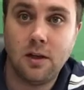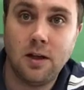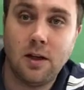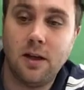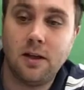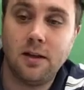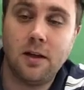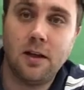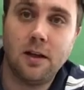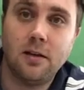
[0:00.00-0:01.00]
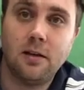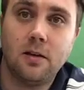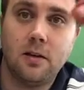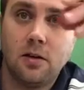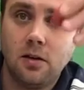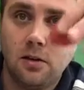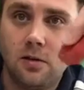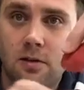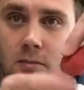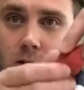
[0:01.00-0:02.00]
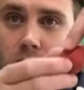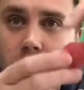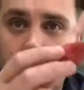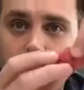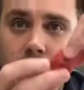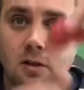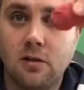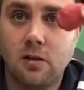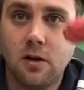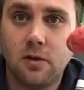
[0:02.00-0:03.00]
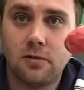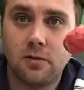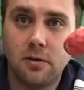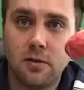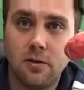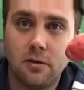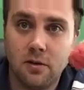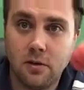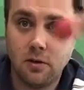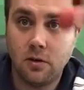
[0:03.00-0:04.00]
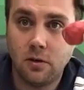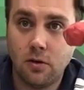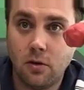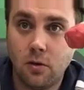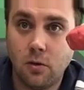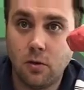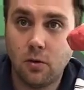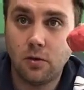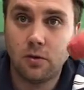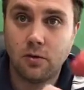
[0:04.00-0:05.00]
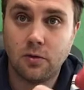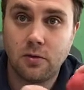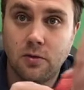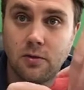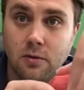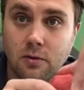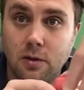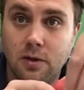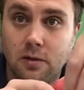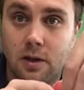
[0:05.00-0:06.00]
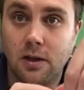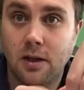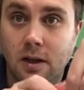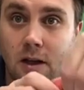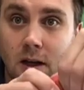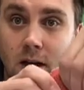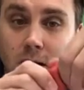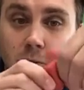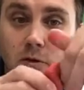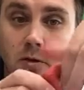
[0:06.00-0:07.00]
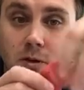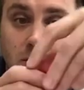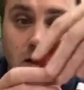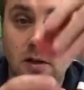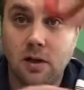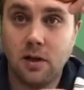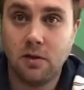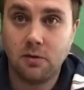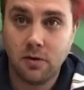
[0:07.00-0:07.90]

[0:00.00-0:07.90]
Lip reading: and then something to seal off the holes when you're done. I'm using a bit of